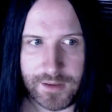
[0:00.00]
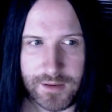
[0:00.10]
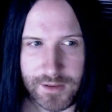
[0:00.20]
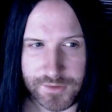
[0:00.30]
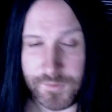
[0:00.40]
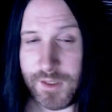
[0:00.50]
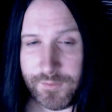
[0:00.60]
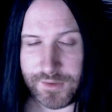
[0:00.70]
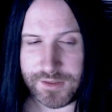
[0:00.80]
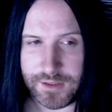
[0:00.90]
So instead of
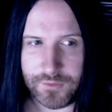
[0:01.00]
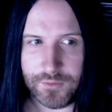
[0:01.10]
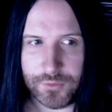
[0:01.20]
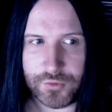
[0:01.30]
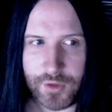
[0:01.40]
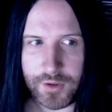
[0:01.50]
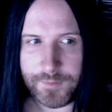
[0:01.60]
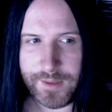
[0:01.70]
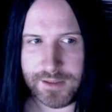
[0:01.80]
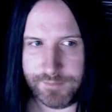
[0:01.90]
a single
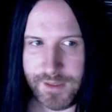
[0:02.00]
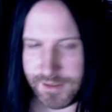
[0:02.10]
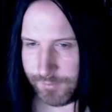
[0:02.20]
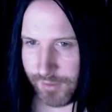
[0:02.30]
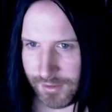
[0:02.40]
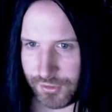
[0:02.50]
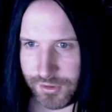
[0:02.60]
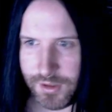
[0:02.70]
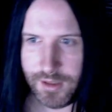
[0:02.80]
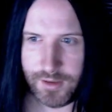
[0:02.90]
trunk-based master branch,
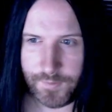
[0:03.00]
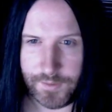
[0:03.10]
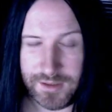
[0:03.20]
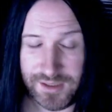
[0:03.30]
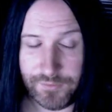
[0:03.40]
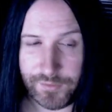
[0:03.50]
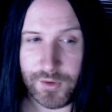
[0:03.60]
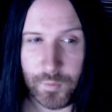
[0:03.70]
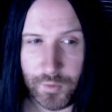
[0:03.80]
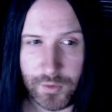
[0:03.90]
the
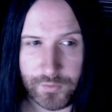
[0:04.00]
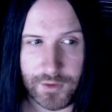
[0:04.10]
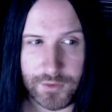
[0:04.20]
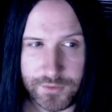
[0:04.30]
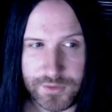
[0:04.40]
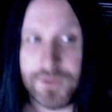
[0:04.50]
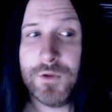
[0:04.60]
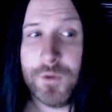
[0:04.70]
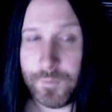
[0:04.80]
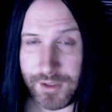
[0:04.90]
GitFlow workflow uses
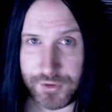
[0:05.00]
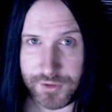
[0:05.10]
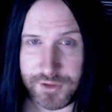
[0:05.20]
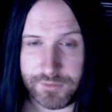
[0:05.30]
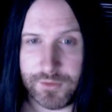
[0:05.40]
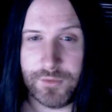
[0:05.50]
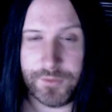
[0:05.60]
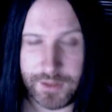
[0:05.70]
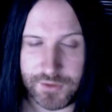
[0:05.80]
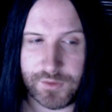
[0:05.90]
two branches to record the
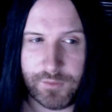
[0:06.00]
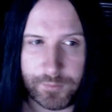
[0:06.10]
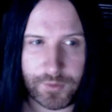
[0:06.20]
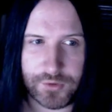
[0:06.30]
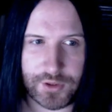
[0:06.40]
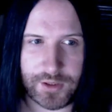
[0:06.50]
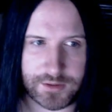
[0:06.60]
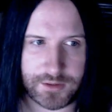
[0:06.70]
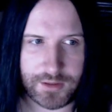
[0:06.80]
history of a project.